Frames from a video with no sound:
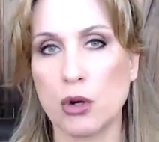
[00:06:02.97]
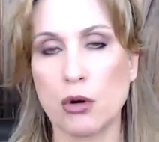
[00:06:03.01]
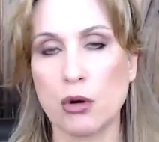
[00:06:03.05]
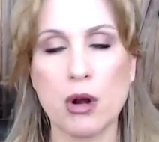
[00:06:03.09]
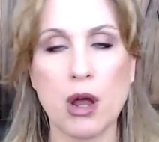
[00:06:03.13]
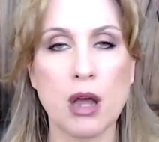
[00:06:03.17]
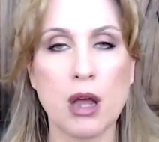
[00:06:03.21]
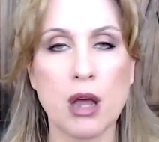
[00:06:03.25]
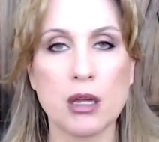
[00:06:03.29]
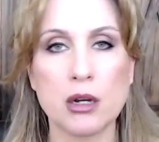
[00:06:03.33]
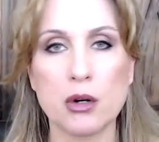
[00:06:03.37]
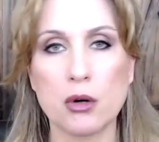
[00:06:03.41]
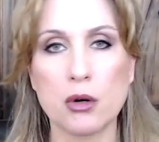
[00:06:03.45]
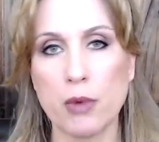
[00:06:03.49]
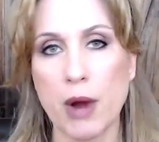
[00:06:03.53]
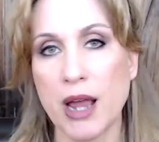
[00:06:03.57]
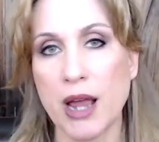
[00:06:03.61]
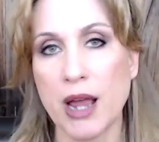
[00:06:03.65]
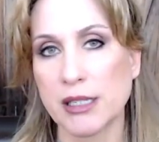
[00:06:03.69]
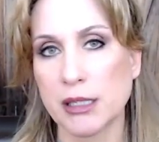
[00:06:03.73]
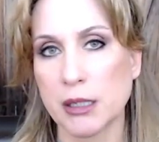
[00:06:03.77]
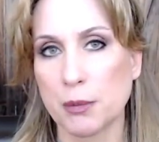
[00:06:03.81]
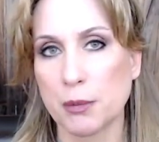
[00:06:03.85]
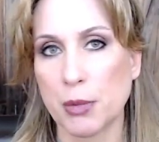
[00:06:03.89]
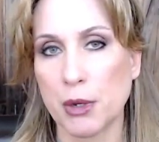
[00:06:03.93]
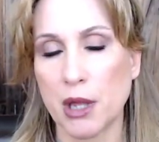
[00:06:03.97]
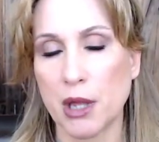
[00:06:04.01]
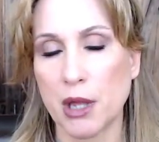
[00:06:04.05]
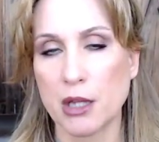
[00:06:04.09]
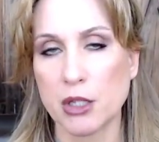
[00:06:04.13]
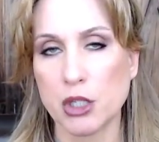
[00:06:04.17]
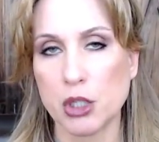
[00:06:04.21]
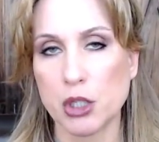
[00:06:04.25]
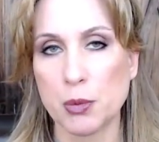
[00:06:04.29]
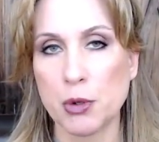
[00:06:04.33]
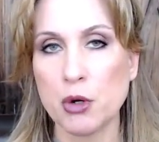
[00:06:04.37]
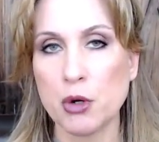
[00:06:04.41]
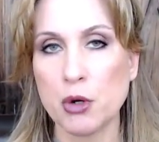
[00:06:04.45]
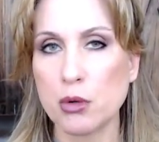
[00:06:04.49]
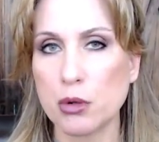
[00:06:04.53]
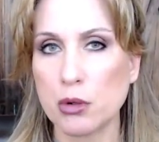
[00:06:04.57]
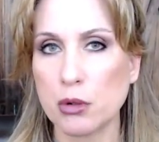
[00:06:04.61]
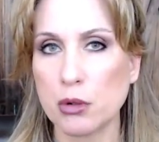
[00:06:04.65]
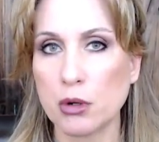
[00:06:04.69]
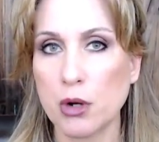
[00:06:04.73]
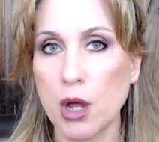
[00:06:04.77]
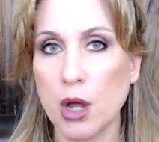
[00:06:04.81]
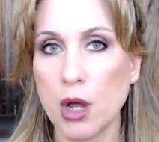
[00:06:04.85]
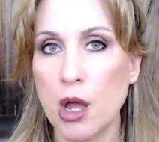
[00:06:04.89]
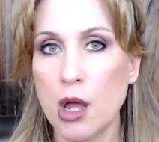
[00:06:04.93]
They're not going to rise up against
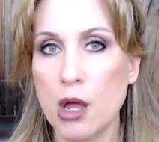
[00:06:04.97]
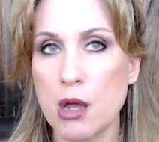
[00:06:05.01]
Putin.